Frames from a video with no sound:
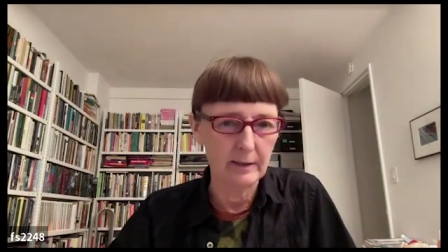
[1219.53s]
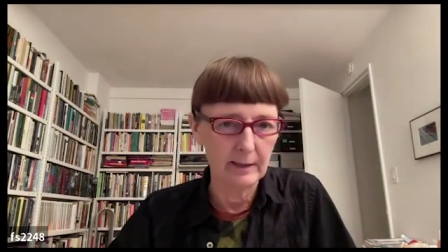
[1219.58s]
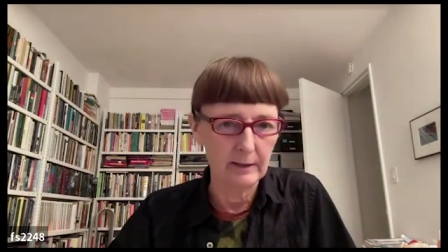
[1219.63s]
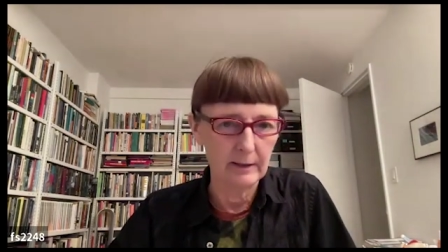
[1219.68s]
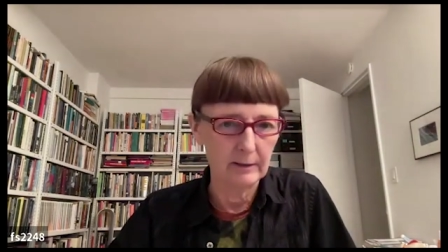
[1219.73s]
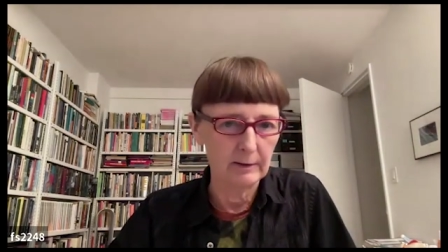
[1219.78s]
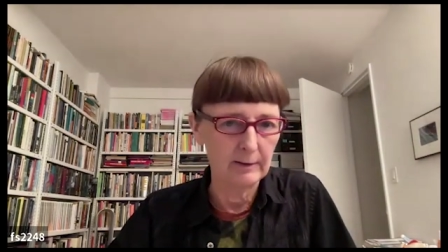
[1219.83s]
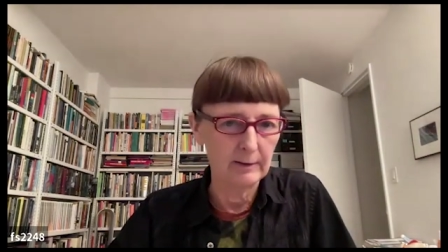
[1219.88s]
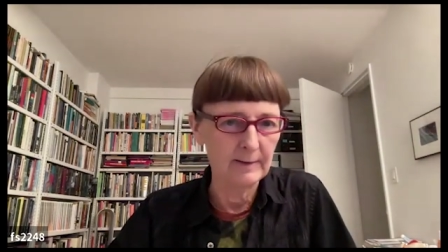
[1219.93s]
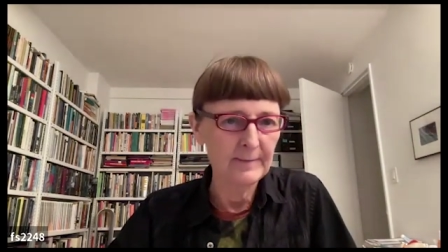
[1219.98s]

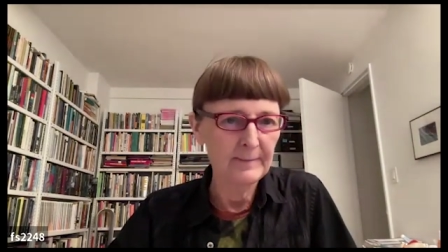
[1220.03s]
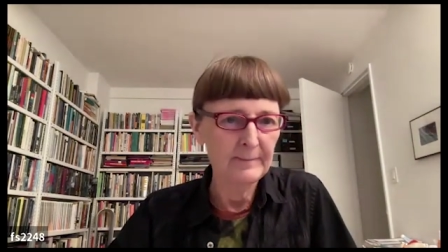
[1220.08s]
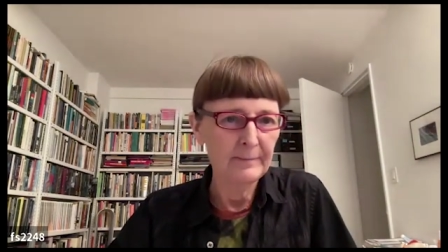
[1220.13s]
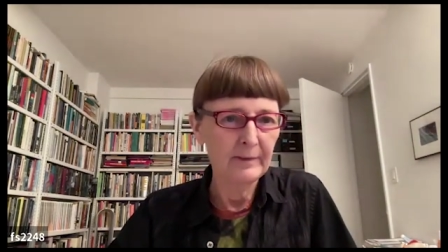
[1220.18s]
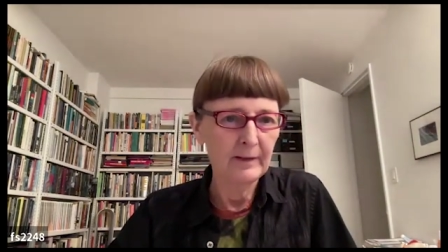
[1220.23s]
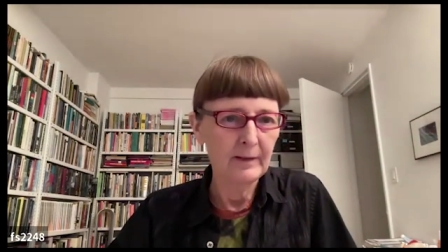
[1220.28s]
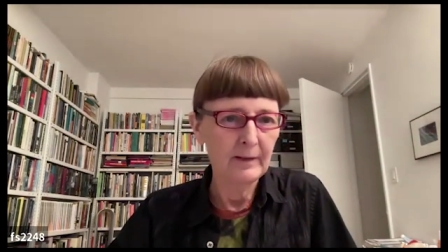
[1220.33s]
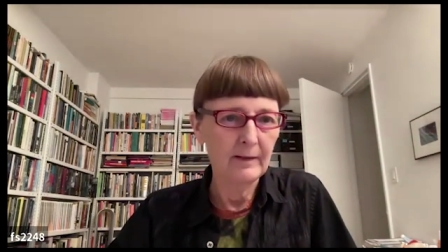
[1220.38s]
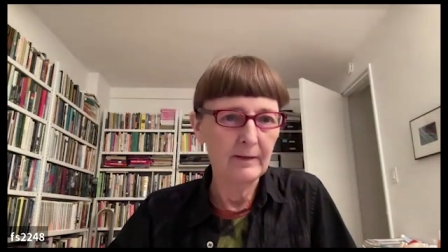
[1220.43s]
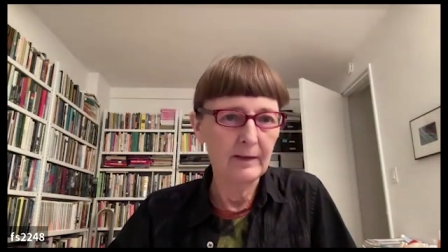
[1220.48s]
their
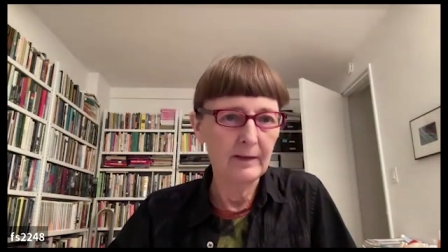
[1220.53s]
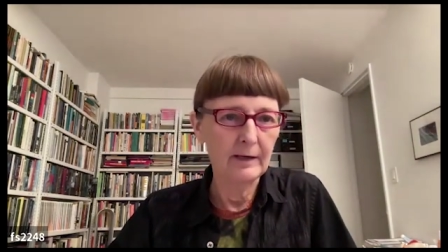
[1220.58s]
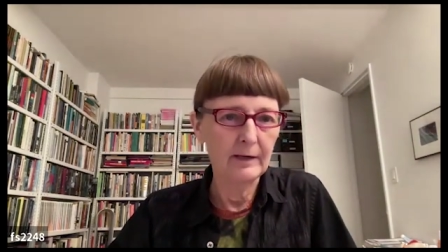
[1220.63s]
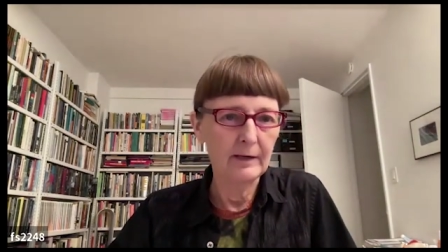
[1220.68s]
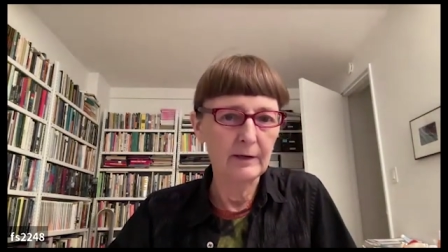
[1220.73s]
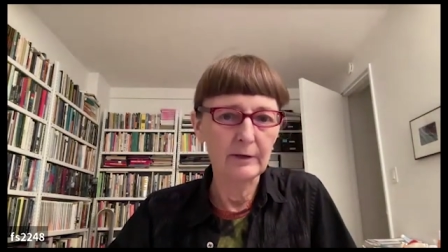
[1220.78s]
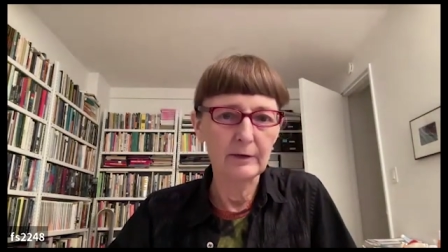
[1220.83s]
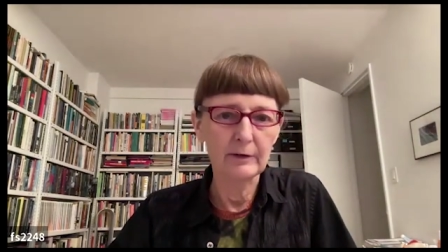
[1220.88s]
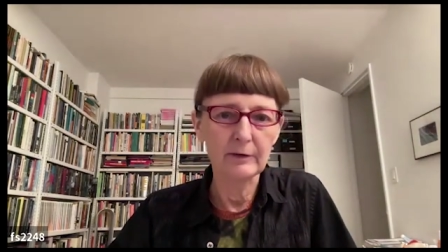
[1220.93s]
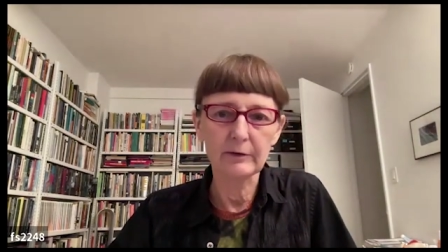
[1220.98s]

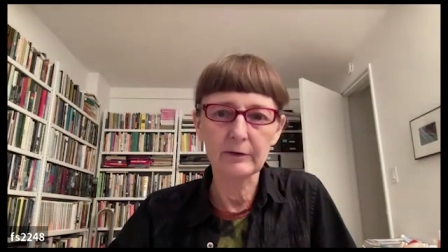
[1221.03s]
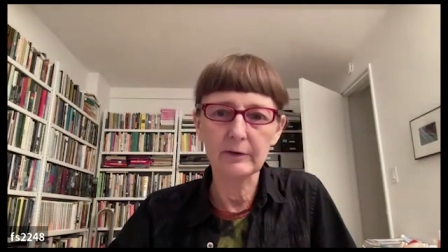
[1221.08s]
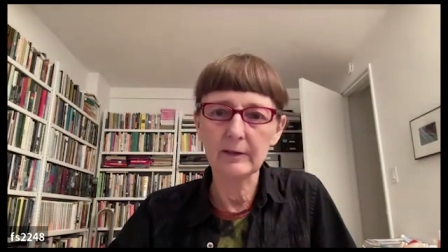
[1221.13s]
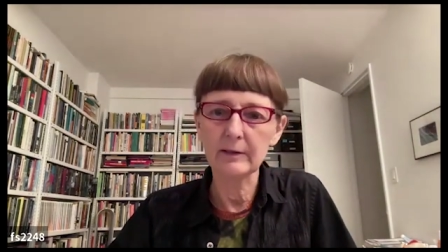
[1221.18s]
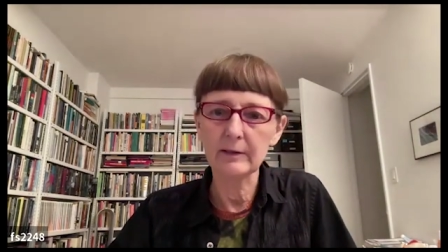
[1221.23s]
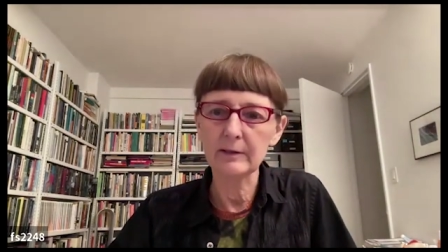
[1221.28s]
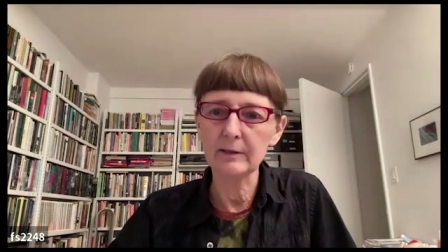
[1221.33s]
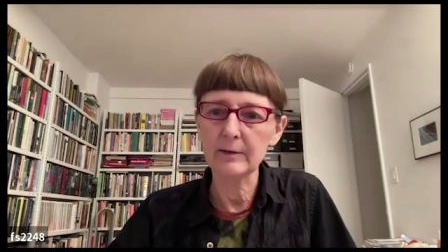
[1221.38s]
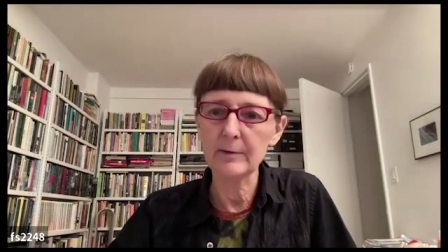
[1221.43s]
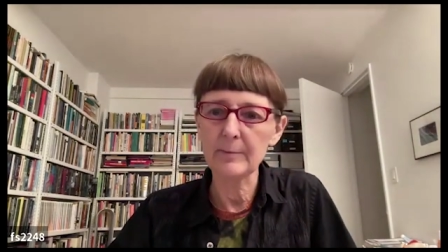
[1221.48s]
their
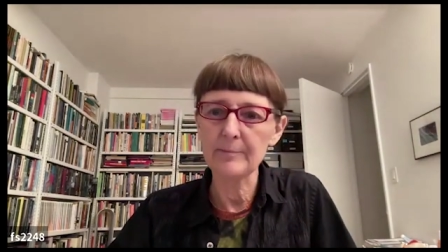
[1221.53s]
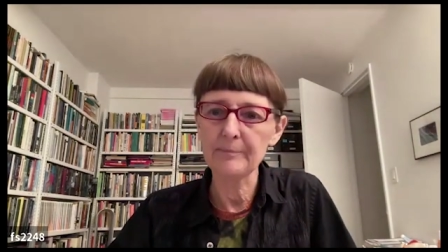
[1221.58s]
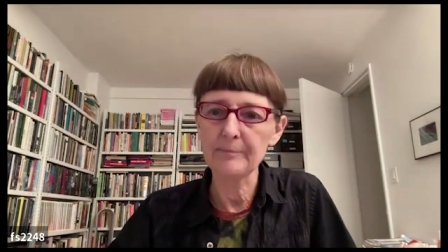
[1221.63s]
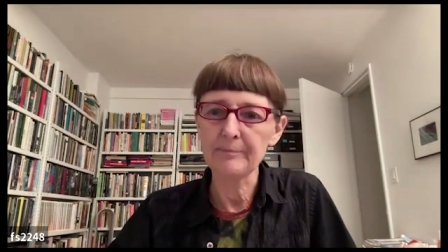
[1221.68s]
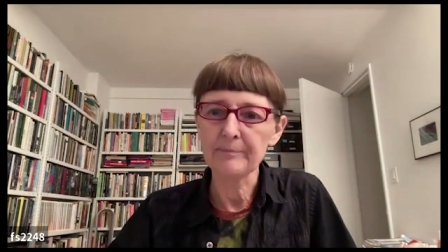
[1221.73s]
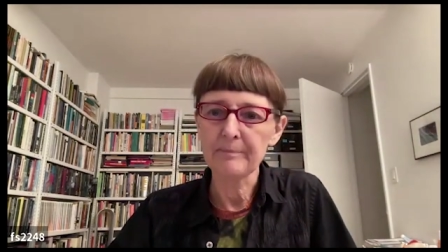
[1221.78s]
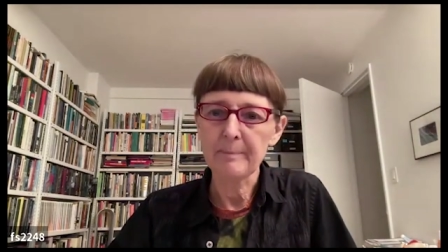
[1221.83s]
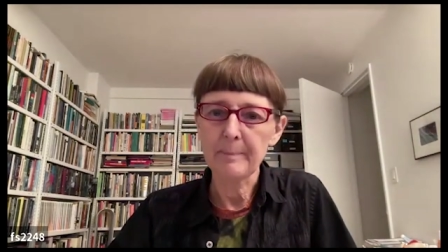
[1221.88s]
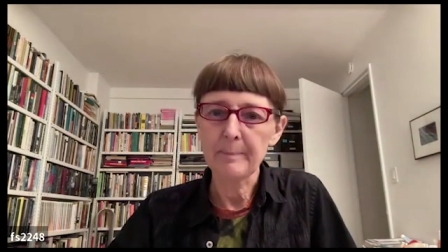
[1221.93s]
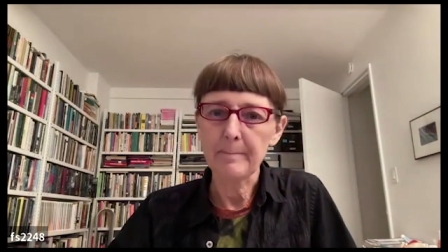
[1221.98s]
um,